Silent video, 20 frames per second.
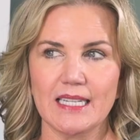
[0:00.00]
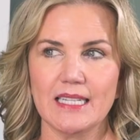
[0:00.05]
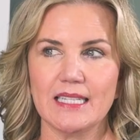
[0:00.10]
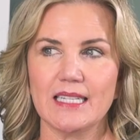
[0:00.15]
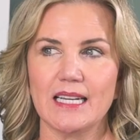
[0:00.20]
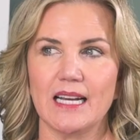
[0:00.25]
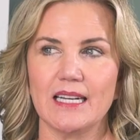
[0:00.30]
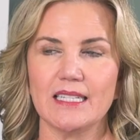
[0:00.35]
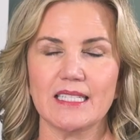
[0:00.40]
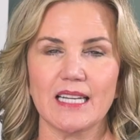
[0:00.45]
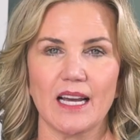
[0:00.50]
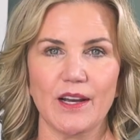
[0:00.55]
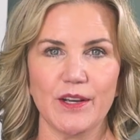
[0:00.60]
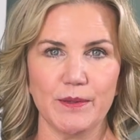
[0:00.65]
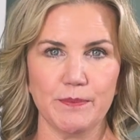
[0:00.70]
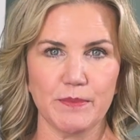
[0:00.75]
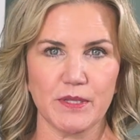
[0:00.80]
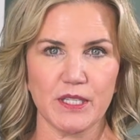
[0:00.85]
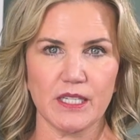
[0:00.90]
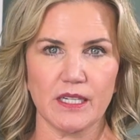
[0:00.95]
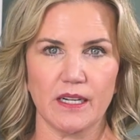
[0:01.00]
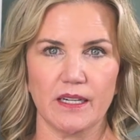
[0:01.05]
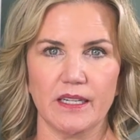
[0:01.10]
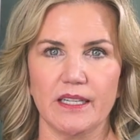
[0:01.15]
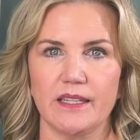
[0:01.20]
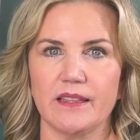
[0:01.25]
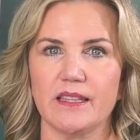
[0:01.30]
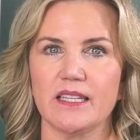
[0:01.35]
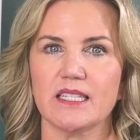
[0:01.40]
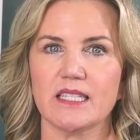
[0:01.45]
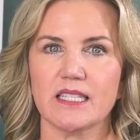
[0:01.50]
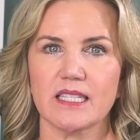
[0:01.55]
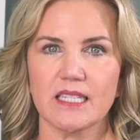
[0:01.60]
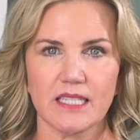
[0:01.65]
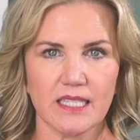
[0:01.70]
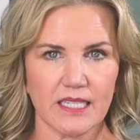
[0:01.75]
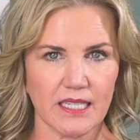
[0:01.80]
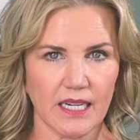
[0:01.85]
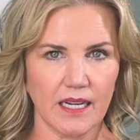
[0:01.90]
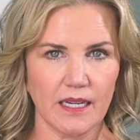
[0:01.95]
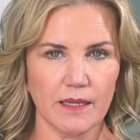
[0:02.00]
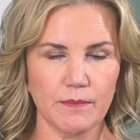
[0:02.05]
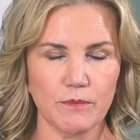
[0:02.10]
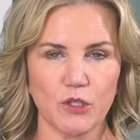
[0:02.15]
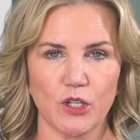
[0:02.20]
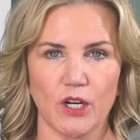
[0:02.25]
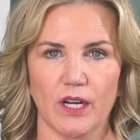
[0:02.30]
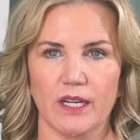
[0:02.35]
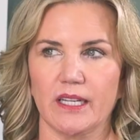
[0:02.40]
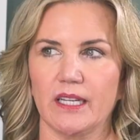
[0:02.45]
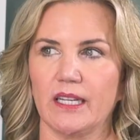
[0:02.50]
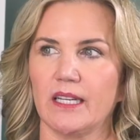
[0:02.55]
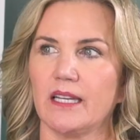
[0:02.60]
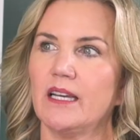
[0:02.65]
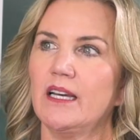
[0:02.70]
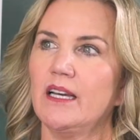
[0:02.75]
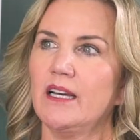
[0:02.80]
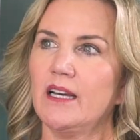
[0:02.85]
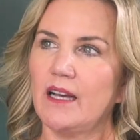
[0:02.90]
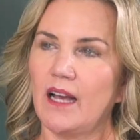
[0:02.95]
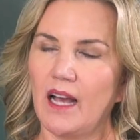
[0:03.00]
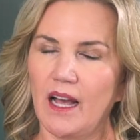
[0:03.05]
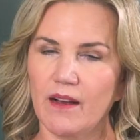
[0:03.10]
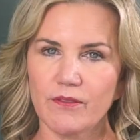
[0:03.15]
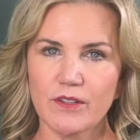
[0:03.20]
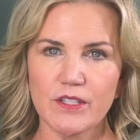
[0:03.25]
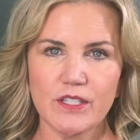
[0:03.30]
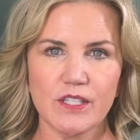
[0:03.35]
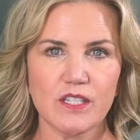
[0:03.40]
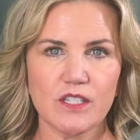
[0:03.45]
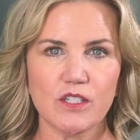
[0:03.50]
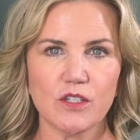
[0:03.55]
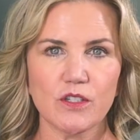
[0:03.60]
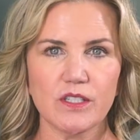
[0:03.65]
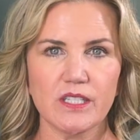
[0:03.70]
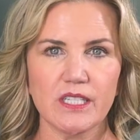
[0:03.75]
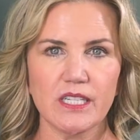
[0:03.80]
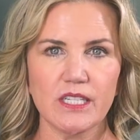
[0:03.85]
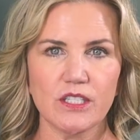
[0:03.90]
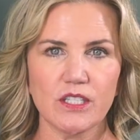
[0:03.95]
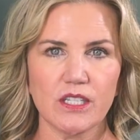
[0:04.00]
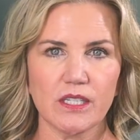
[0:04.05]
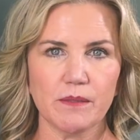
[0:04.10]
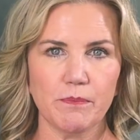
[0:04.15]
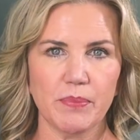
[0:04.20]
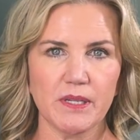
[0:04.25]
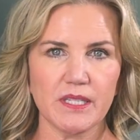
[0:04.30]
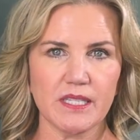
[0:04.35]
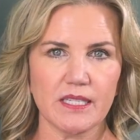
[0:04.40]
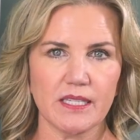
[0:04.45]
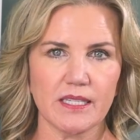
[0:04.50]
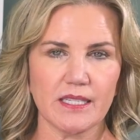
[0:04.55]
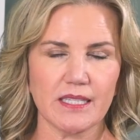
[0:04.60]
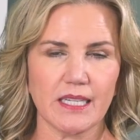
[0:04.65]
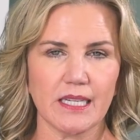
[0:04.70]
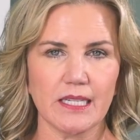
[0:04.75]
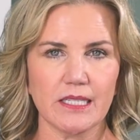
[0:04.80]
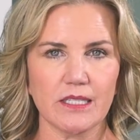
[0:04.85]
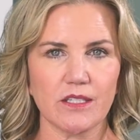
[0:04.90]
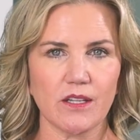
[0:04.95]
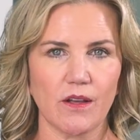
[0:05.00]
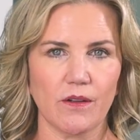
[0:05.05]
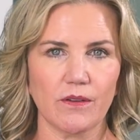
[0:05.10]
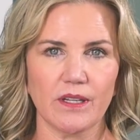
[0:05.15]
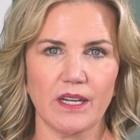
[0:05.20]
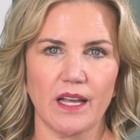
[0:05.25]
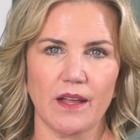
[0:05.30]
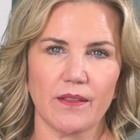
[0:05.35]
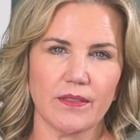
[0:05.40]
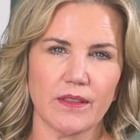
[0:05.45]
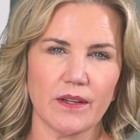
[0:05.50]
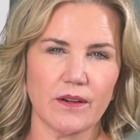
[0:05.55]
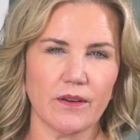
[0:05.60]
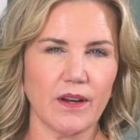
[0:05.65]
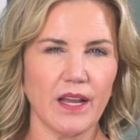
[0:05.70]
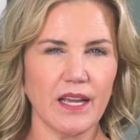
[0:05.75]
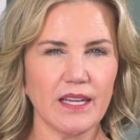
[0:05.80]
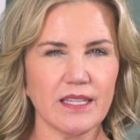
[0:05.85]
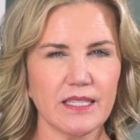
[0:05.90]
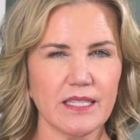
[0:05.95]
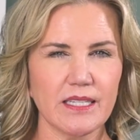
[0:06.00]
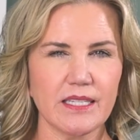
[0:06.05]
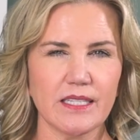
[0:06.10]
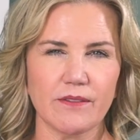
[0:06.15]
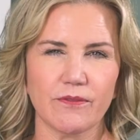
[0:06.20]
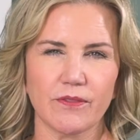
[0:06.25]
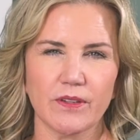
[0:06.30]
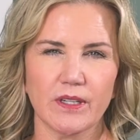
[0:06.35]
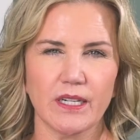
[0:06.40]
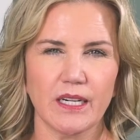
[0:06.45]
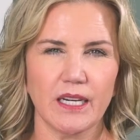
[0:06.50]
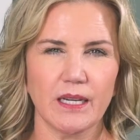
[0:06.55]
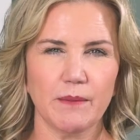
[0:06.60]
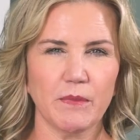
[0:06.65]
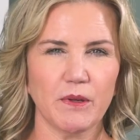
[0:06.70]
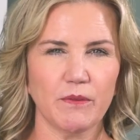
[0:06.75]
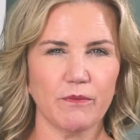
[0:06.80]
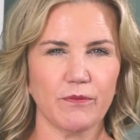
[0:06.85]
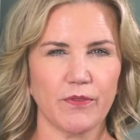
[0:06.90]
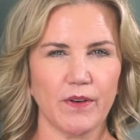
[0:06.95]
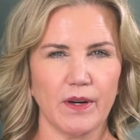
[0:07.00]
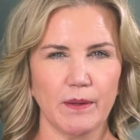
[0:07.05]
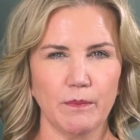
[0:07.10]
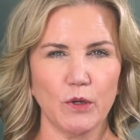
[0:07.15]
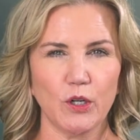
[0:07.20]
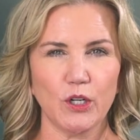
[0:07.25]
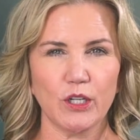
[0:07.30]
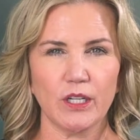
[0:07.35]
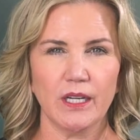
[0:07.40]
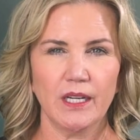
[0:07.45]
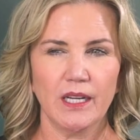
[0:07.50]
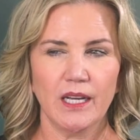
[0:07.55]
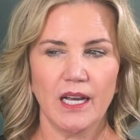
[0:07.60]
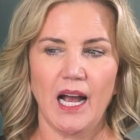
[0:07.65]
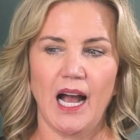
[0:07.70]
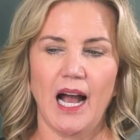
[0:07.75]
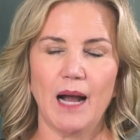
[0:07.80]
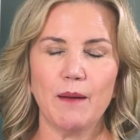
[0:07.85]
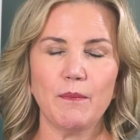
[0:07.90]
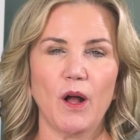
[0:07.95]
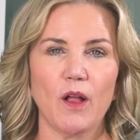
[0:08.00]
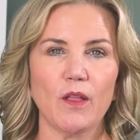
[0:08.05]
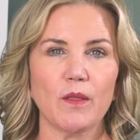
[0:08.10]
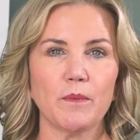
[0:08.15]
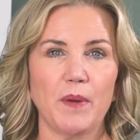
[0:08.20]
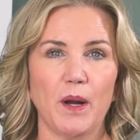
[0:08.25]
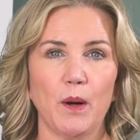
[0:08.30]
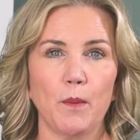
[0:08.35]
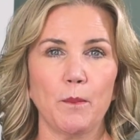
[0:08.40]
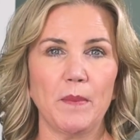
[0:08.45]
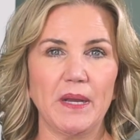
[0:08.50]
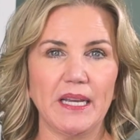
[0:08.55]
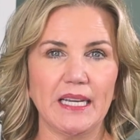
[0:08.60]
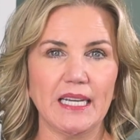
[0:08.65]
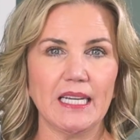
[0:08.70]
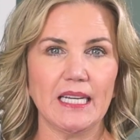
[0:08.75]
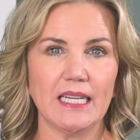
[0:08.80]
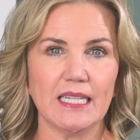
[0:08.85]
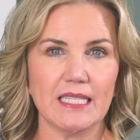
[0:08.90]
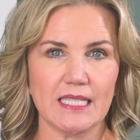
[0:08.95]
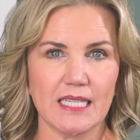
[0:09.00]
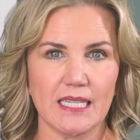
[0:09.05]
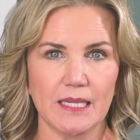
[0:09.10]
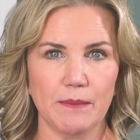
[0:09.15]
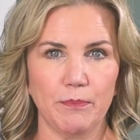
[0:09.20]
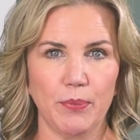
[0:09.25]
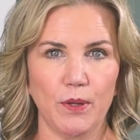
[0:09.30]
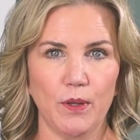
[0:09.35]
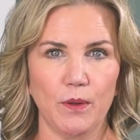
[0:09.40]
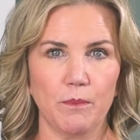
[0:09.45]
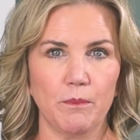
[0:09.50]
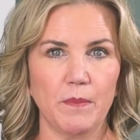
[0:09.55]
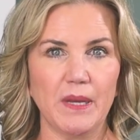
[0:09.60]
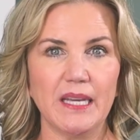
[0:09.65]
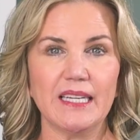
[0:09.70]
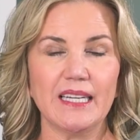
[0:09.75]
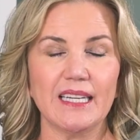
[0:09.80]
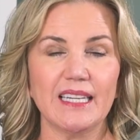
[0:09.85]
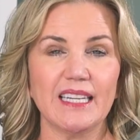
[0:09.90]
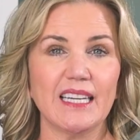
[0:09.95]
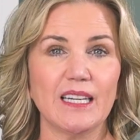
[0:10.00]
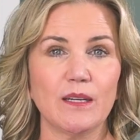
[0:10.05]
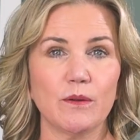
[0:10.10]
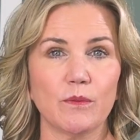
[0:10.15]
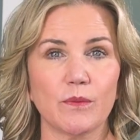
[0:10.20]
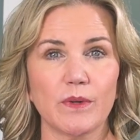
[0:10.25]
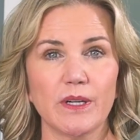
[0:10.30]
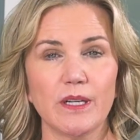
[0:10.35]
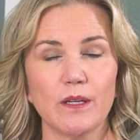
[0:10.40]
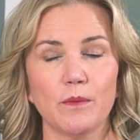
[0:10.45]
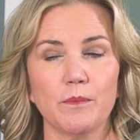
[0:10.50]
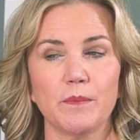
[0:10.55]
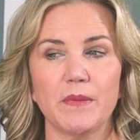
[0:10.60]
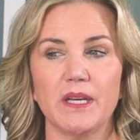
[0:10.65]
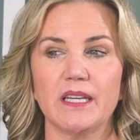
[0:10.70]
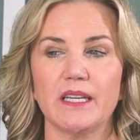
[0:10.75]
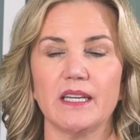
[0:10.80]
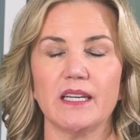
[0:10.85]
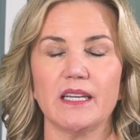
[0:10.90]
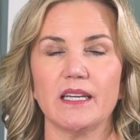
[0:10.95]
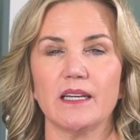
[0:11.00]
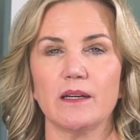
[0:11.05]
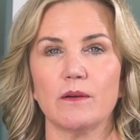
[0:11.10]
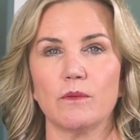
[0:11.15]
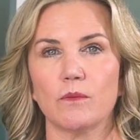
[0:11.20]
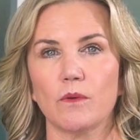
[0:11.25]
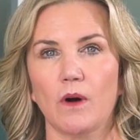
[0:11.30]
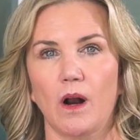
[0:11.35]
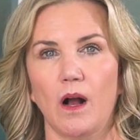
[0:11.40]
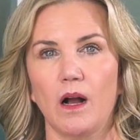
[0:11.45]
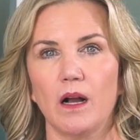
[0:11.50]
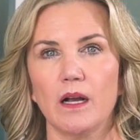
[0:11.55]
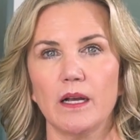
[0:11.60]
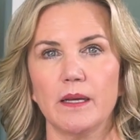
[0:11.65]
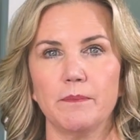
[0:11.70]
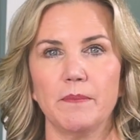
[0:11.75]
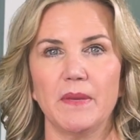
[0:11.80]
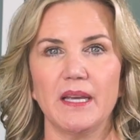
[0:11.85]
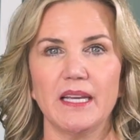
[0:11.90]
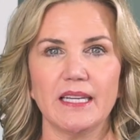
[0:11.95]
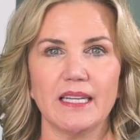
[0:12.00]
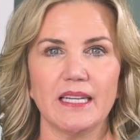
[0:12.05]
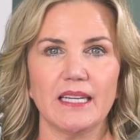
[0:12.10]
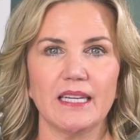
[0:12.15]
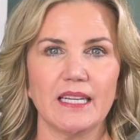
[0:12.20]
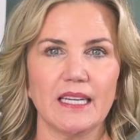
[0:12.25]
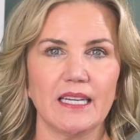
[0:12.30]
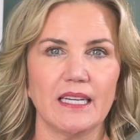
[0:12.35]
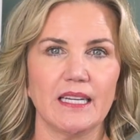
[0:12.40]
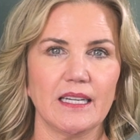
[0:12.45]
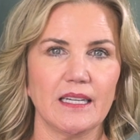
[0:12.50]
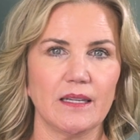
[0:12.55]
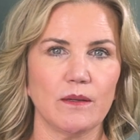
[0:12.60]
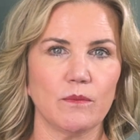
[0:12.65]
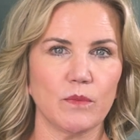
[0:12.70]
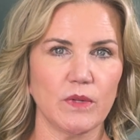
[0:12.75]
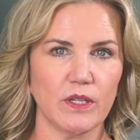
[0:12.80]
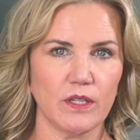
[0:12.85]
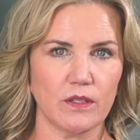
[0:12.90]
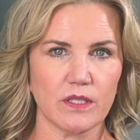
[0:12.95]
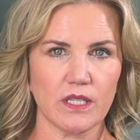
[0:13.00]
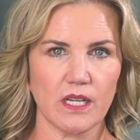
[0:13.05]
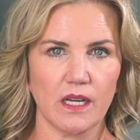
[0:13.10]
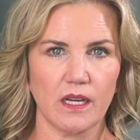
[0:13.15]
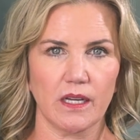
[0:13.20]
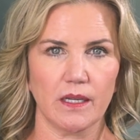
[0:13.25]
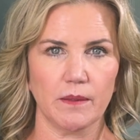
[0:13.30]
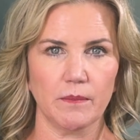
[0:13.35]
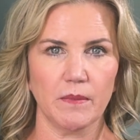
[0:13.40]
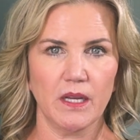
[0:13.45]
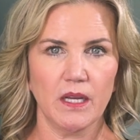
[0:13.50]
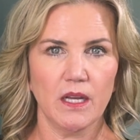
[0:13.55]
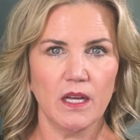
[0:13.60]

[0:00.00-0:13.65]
is a time study. This is time tracking. Every strategic business consultant out there has a different name and framework. I'm all about making it simple, making it real, making it raw, and making it in real time.